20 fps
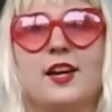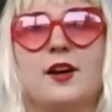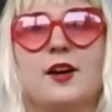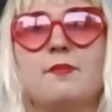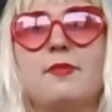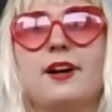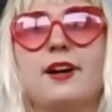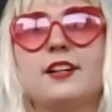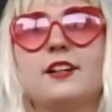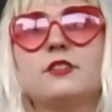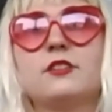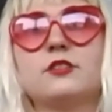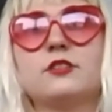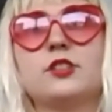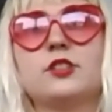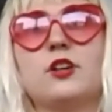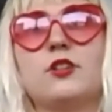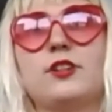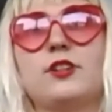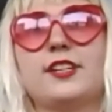My Uncle
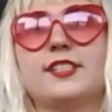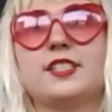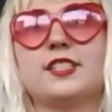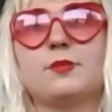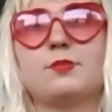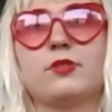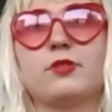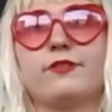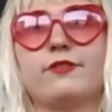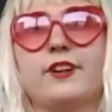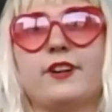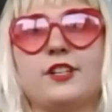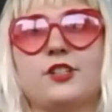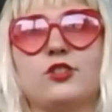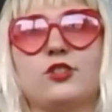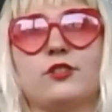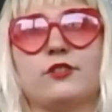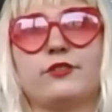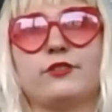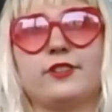Tony is a
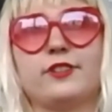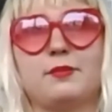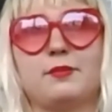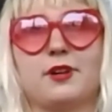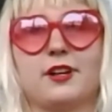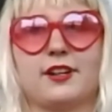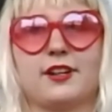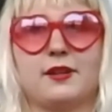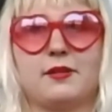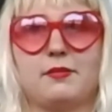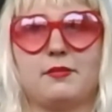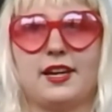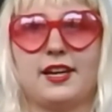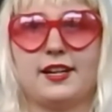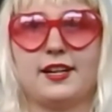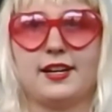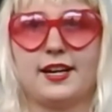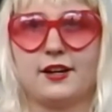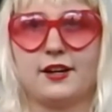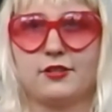professional flea market man
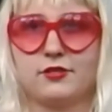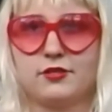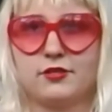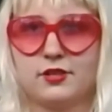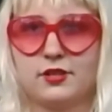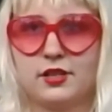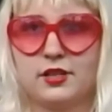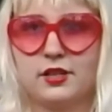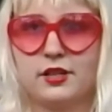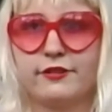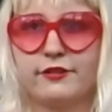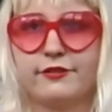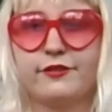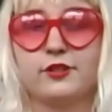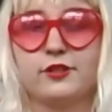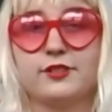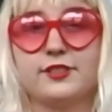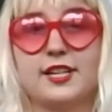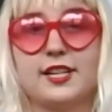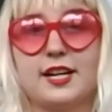now,
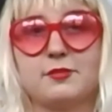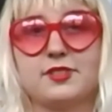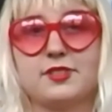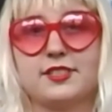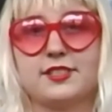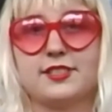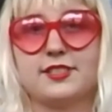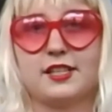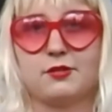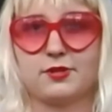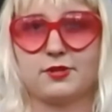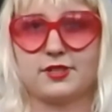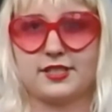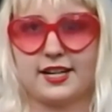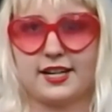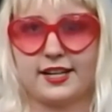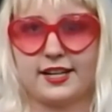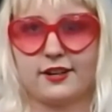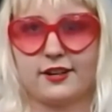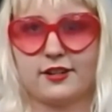full-time since he
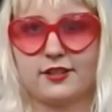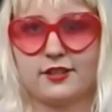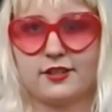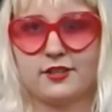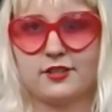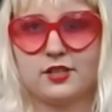retired.